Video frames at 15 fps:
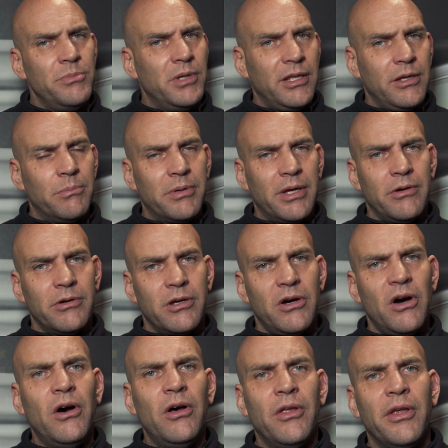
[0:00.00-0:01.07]
million pound
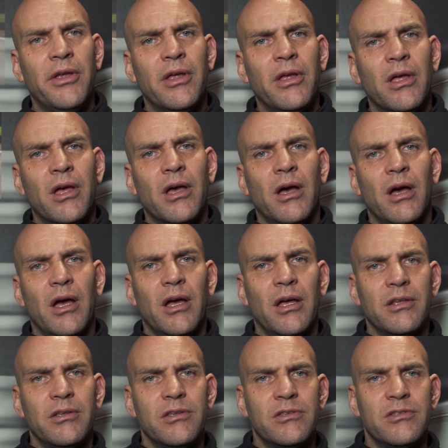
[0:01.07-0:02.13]
car,
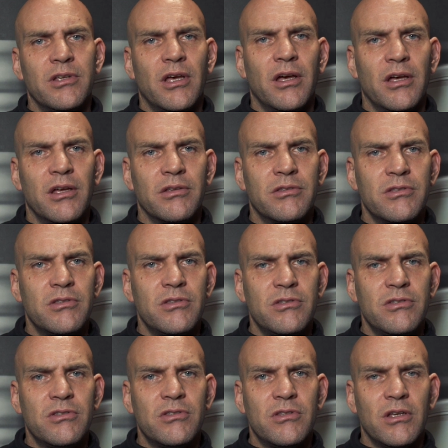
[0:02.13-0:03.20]
and
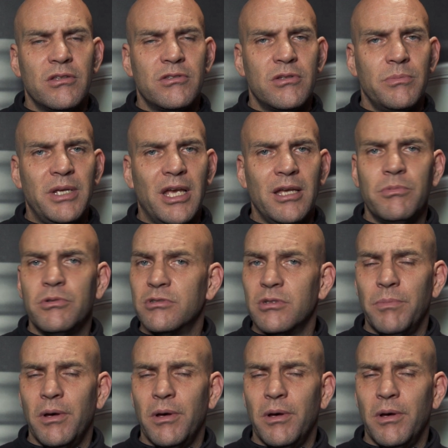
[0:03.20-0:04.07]
to be able to